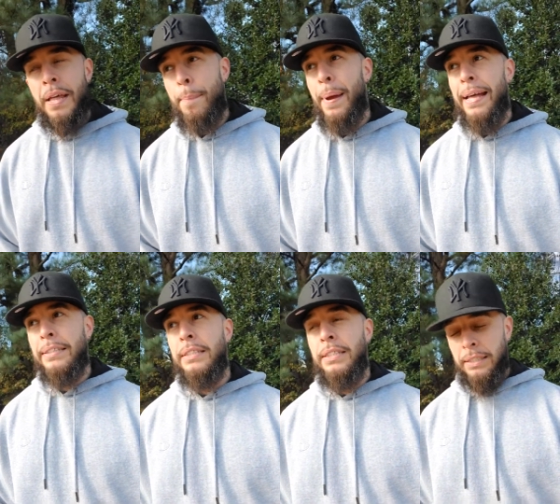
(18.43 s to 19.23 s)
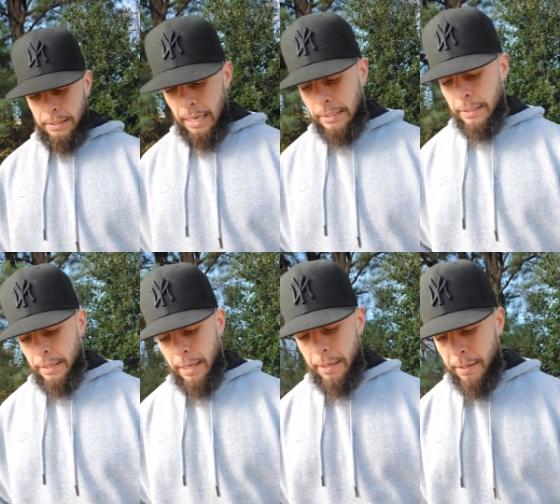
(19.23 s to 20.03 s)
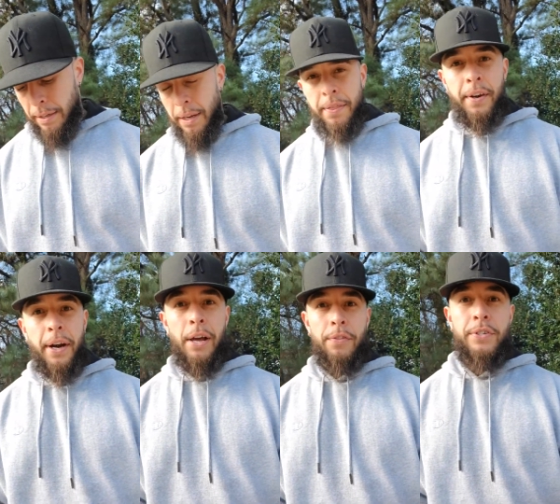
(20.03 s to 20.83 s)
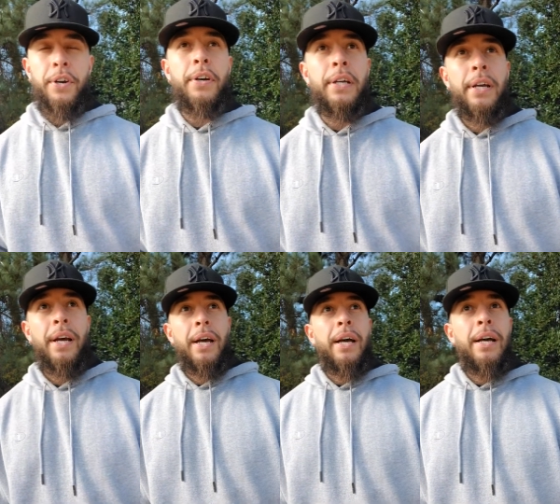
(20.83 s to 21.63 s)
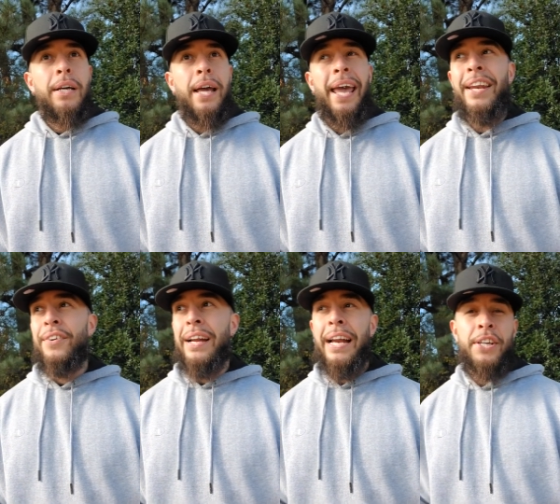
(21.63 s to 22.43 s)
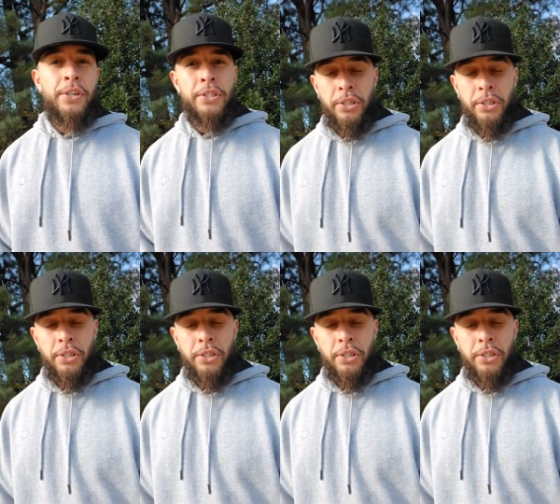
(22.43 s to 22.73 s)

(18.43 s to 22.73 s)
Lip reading: path to success and their health journey. 8 or 9 years